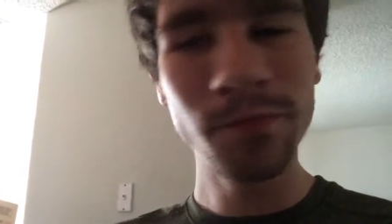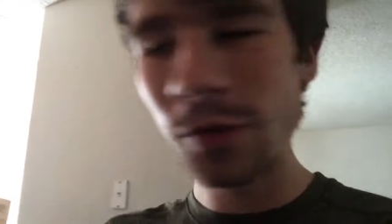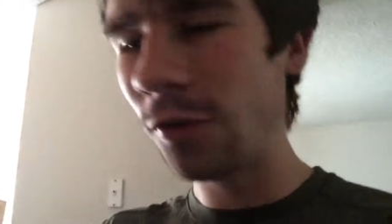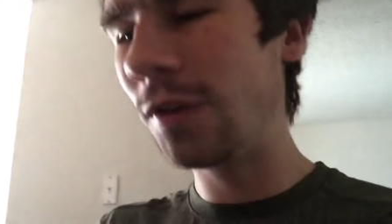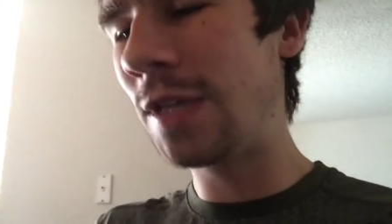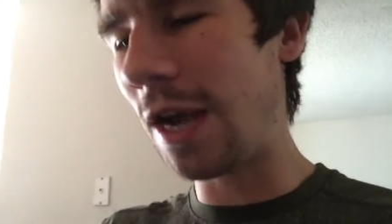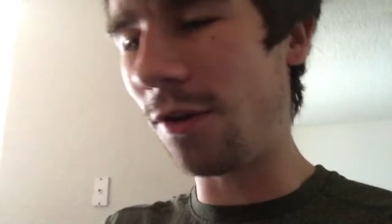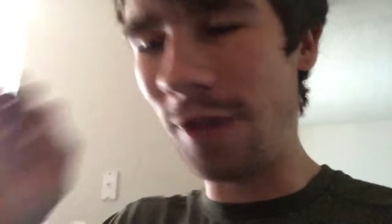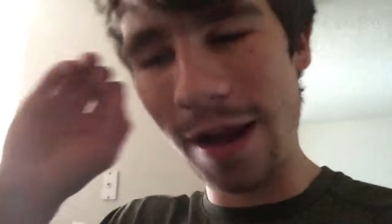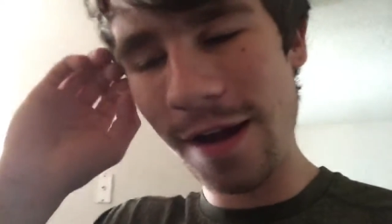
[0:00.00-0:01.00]
You could tell
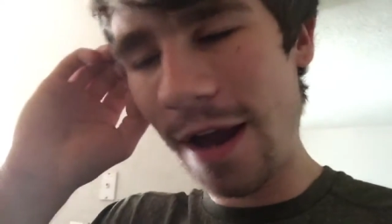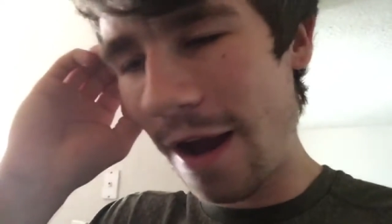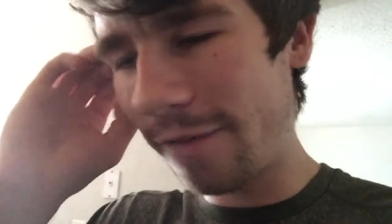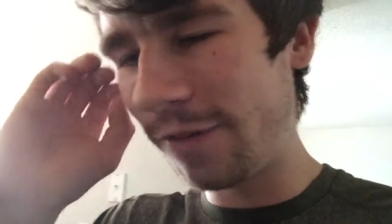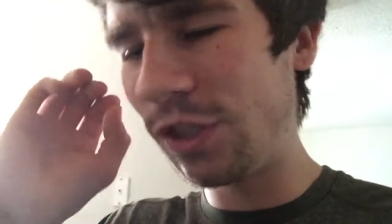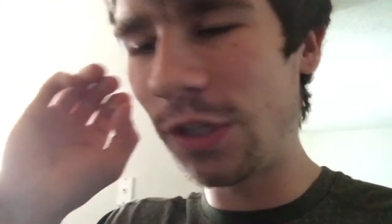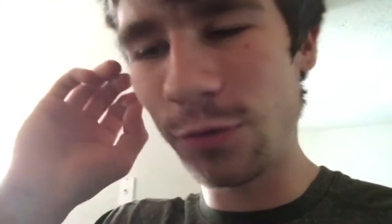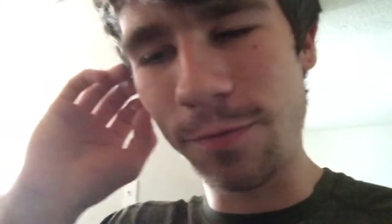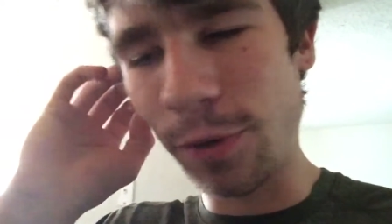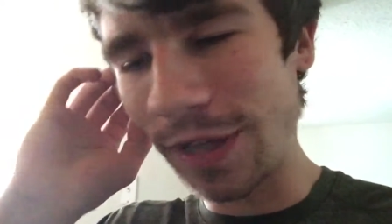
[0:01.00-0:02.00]
that uh, Vegeta
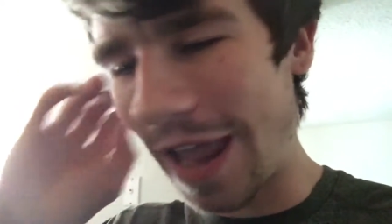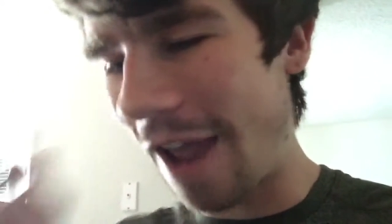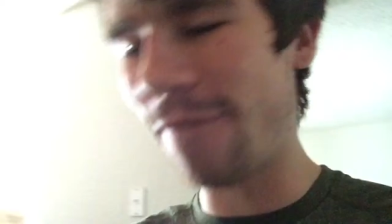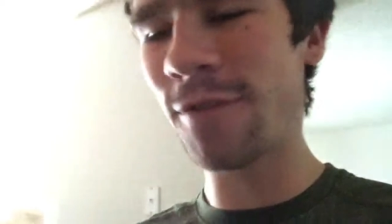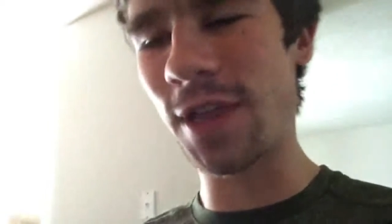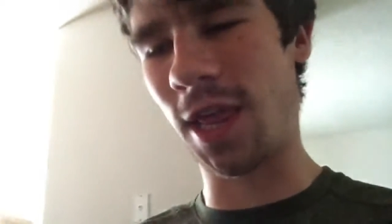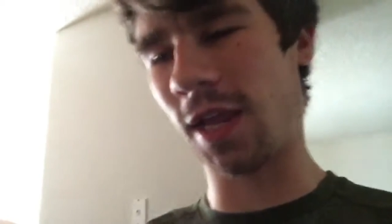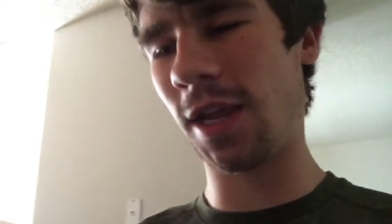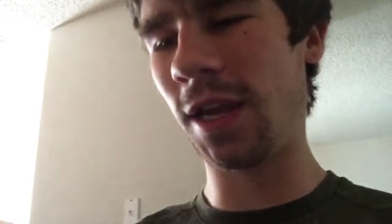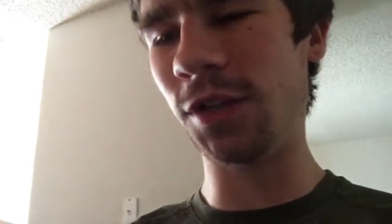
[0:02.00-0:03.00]
was putting everything
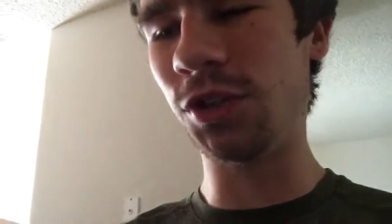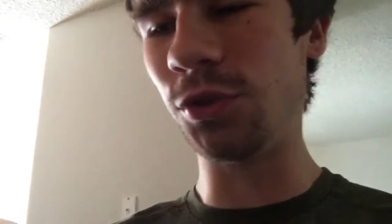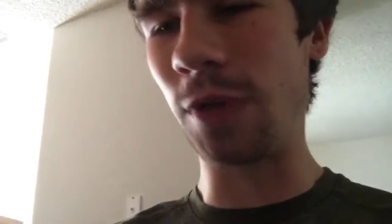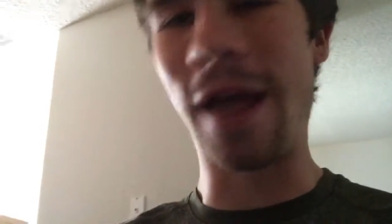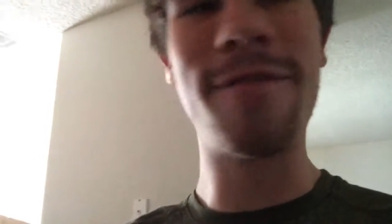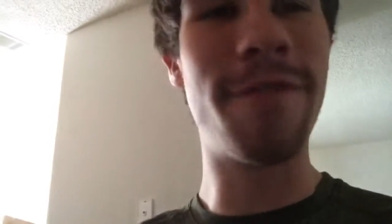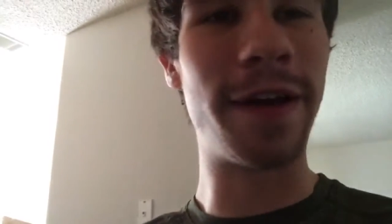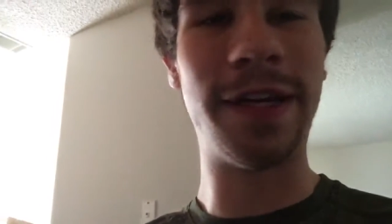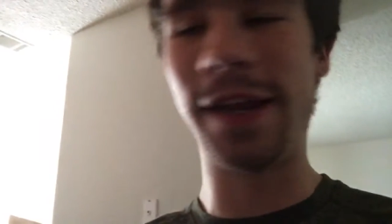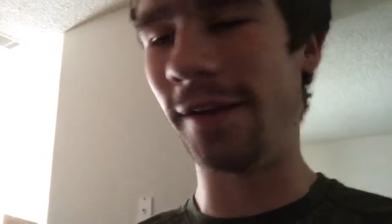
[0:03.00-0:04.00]
into that
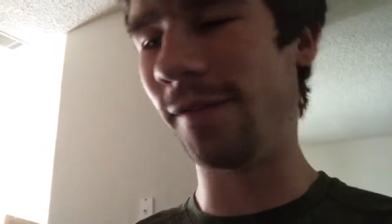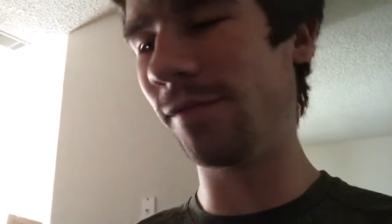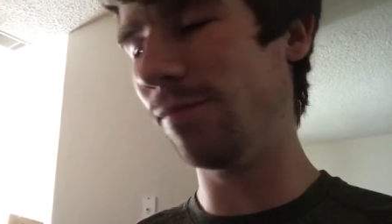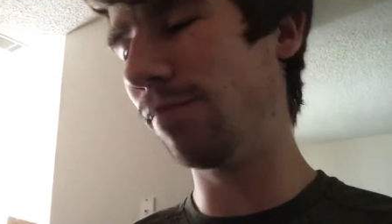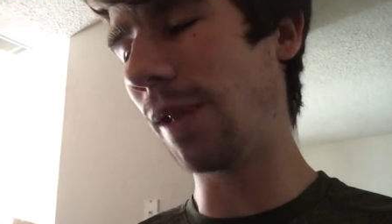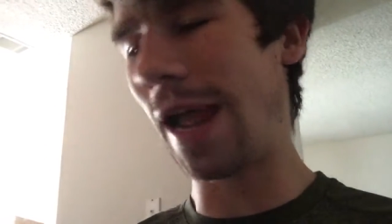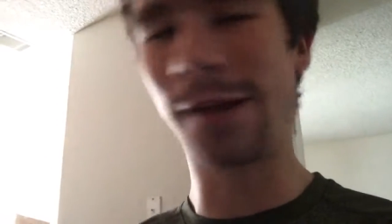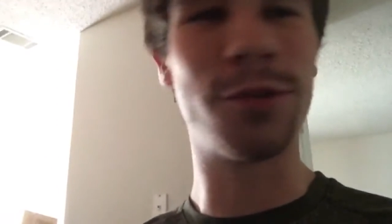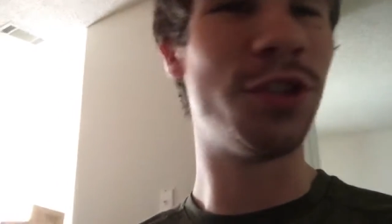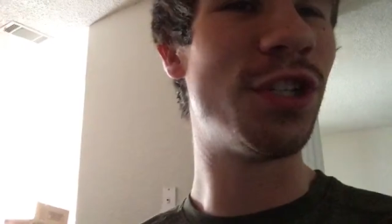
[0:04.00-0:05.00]
fight, and Black
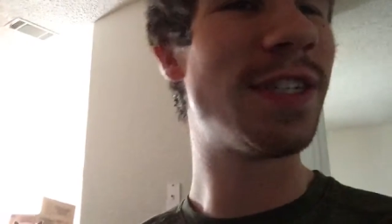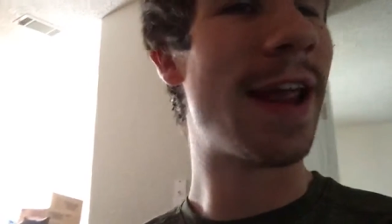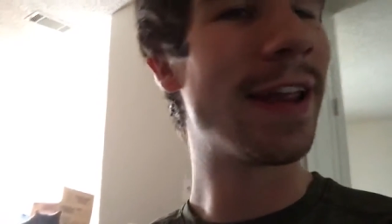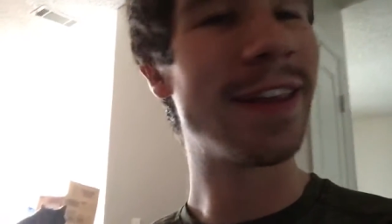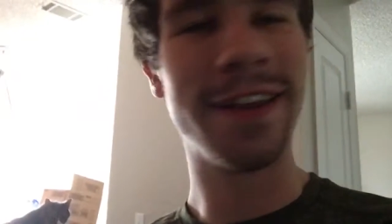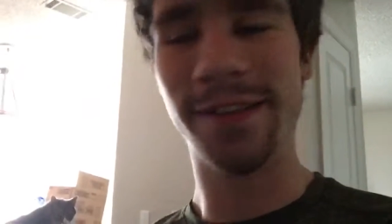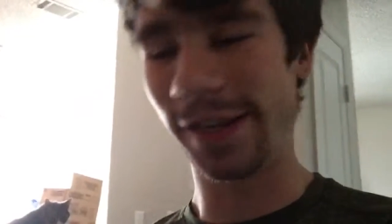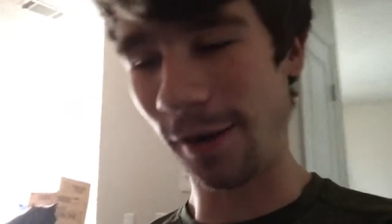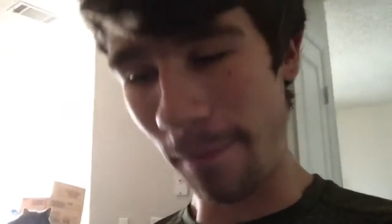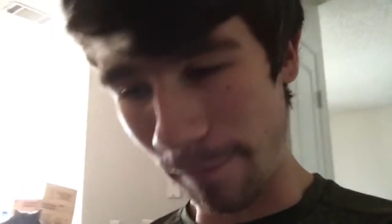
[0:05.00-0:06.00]
was just taking it
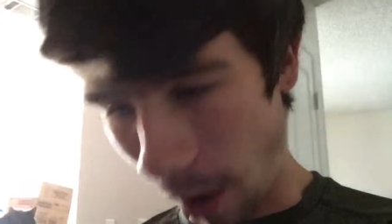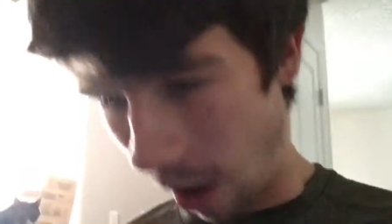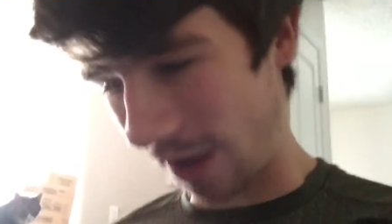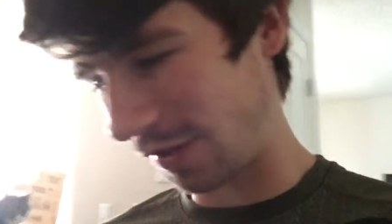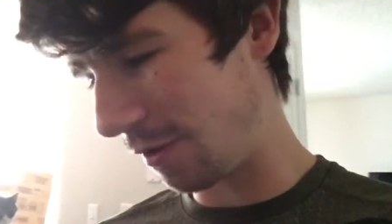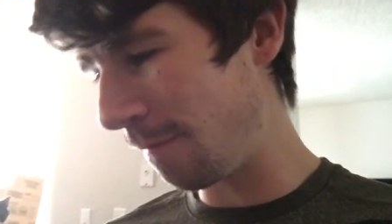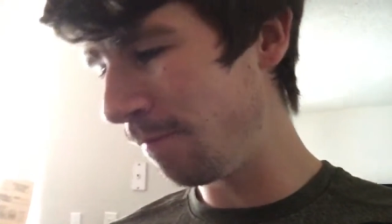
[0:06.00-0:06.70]
like a boss.